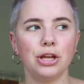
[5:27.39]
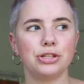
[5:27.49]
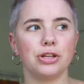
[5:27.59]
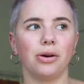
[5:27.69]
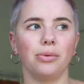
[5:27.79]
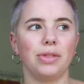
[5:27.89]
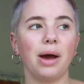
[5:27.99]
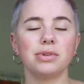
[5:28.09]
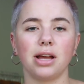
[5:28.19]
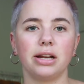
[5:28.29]
So
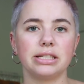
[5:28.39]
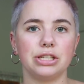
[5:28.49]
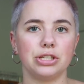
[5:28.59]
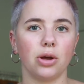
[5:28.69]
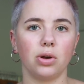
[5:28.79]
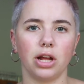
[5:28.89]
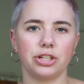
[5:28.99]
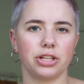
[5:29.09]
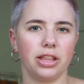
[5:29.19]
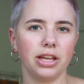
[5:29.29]
that was honestly so clutch
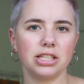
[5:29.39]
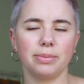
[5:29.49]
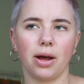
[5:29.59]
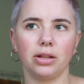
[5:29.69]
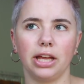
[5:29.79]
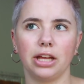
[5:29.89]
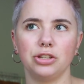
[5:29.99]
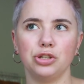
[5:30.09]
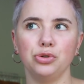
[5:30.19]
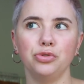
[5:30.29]
because I think it's about like
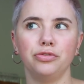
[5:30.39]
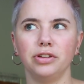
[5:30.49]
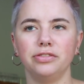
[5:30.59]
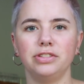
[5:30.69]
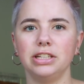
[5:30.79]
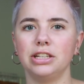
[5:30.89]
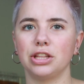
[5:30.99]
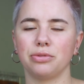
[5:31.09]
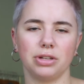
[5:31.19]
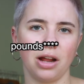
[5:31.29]
$2.50 to
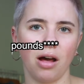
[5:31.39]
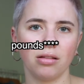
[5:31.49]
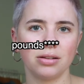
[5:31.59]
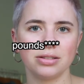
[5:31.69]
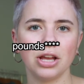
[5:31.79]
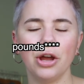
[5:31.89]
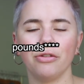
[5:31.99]
$3